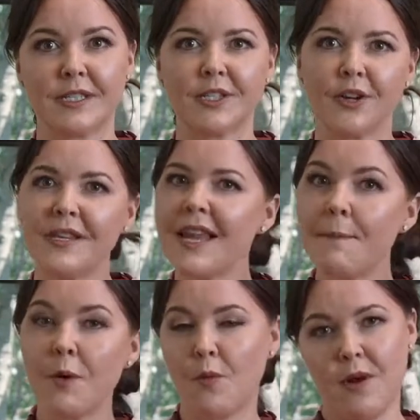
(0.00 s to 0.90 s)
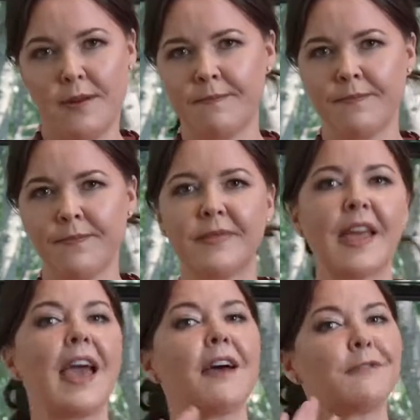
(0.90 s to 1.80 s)
So number 1,
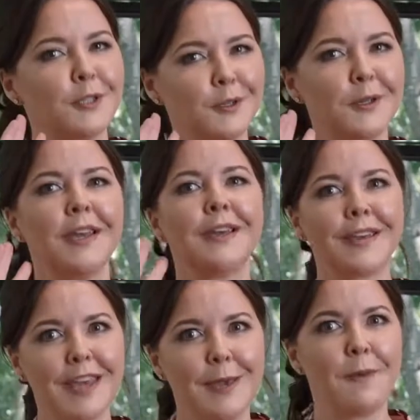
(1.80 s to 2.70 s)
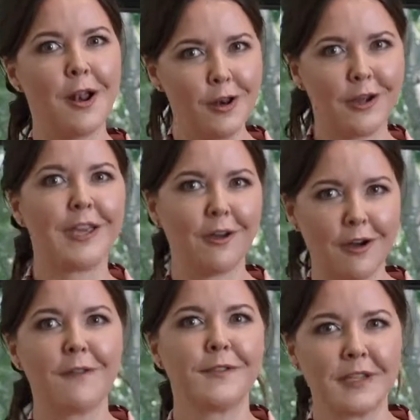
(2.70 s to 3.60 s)
they have to keep looking
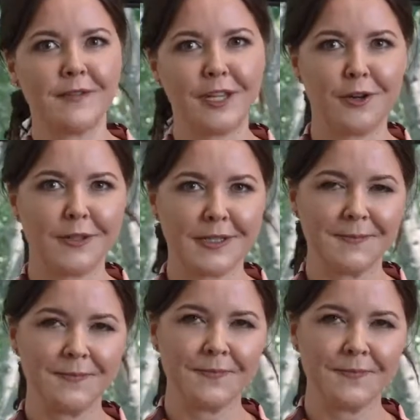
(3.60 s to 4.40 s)
after the videos.